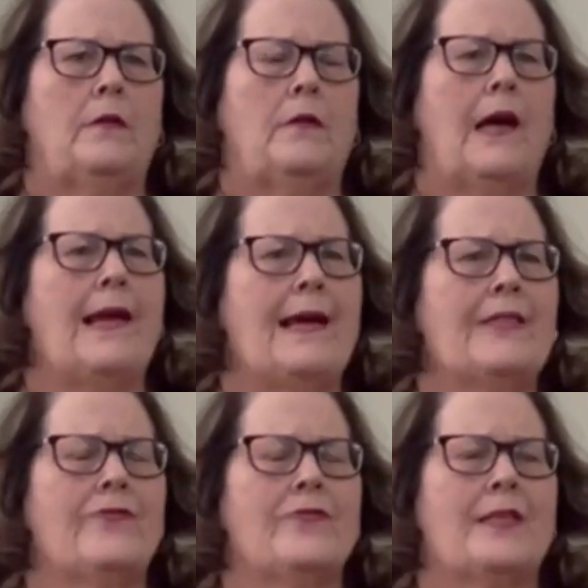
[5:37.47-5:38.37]
I asked
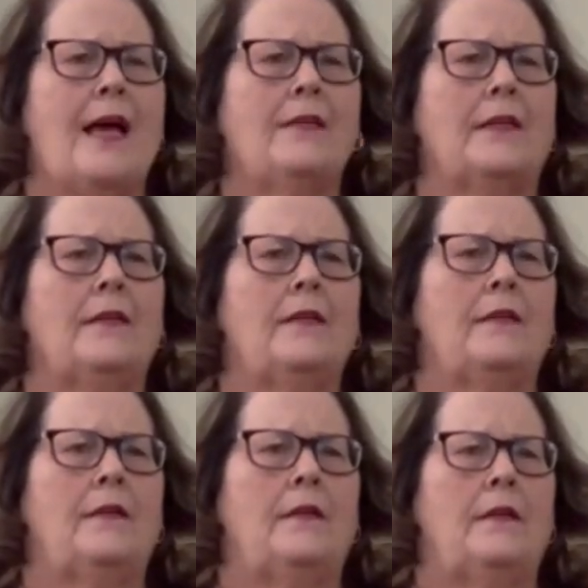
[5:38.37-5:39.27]
for Sally.
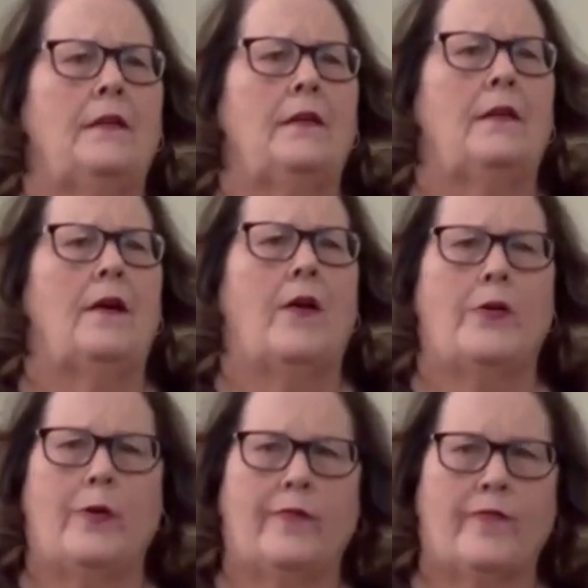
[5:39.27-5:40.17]
Are
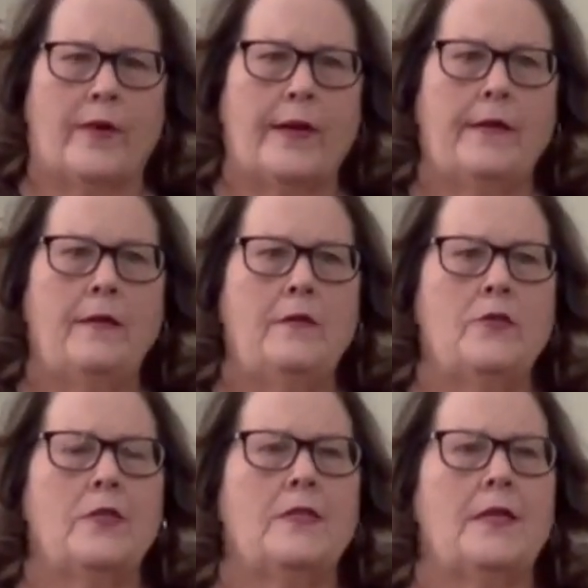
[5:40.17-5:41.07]
you a friend?
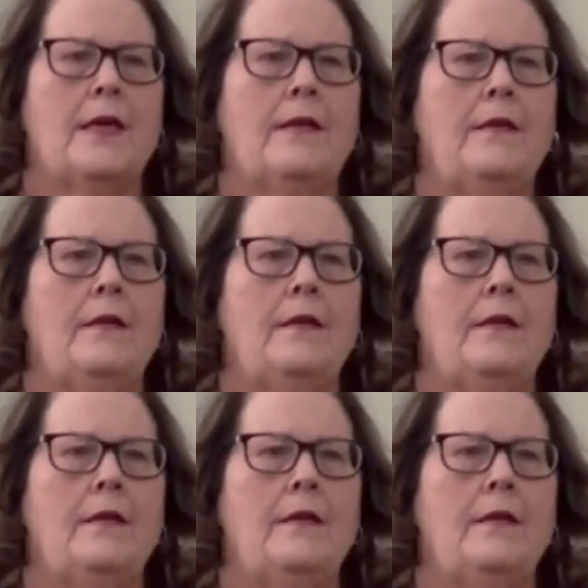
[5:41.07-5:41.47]
She said.